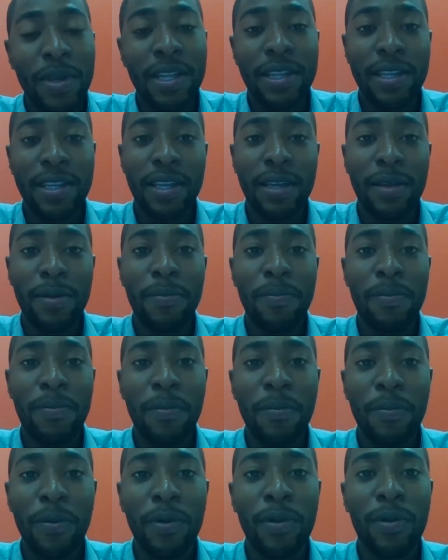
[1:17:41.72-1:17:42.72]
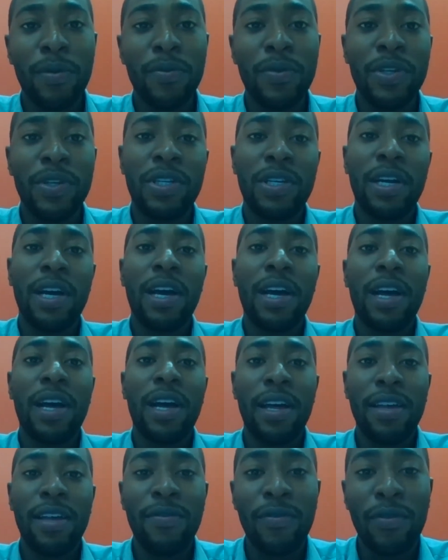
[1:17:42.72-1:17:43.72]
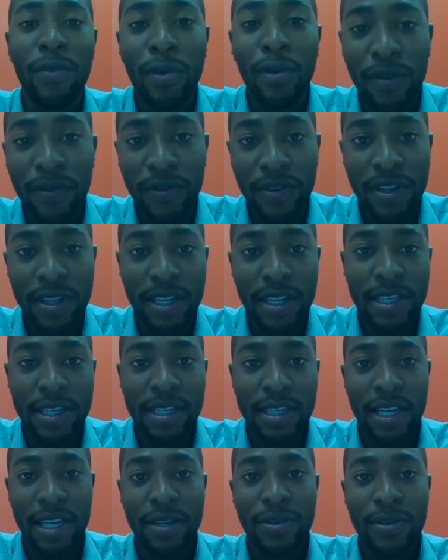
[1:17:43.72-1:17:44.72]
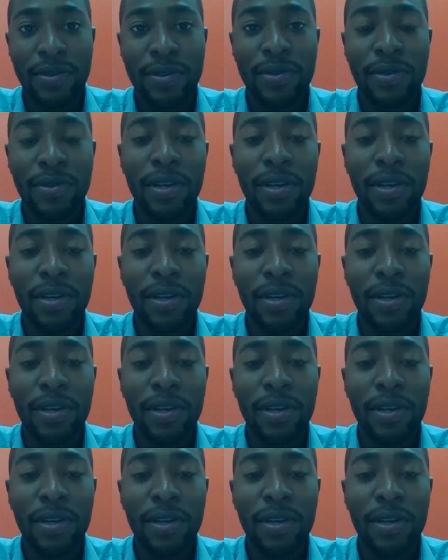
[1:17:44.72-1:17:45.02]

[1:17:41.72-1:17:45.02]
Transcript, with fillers: to meet people which are involved in this